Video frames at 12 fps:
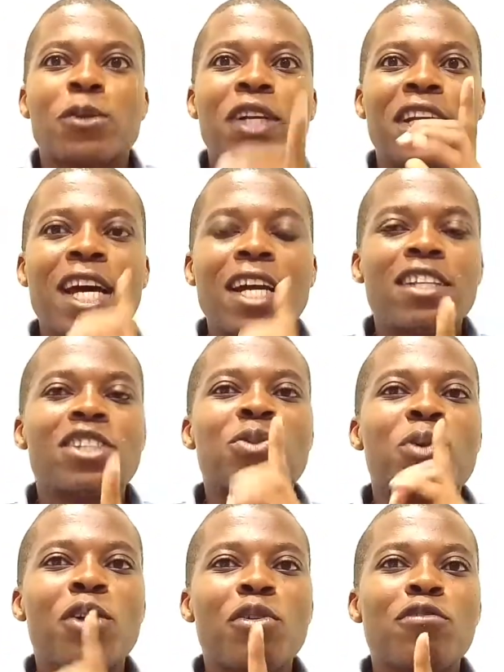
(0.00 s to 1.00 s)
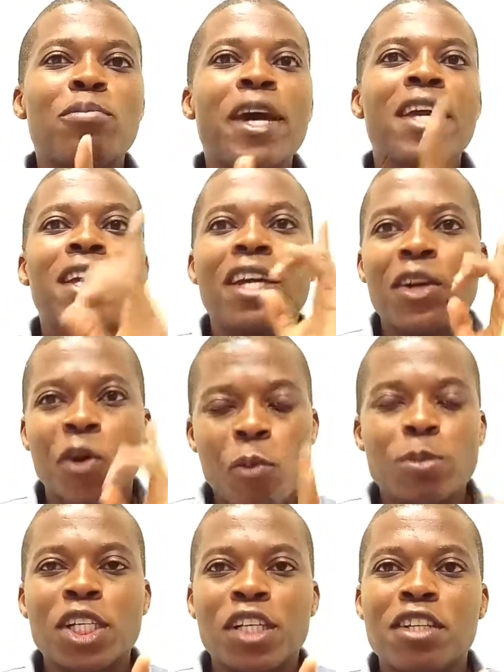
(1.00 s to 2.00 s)
So that is one of my
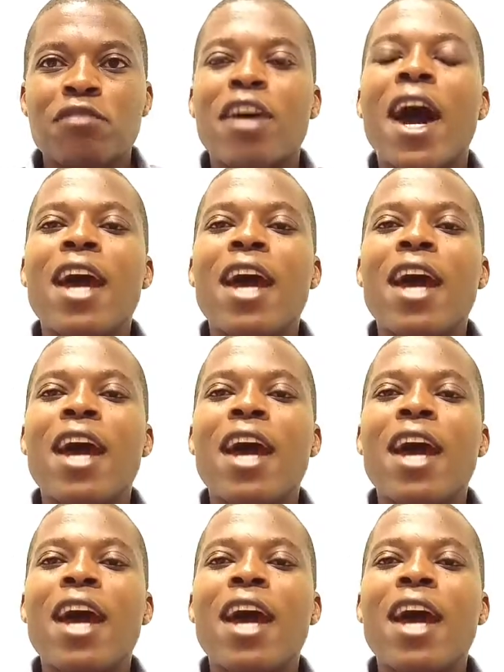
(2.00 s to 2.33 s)
objectives,